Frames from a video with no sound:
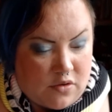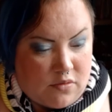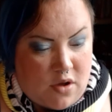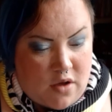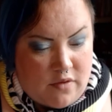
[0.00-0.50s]

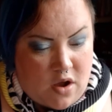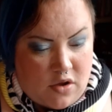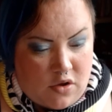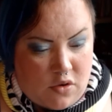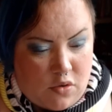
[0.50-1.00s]
Where are
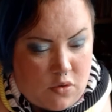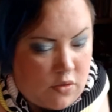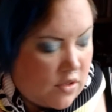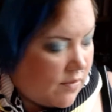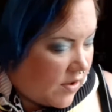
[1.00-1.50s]
you?
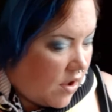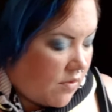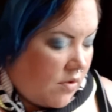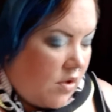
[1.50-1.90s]
There we go.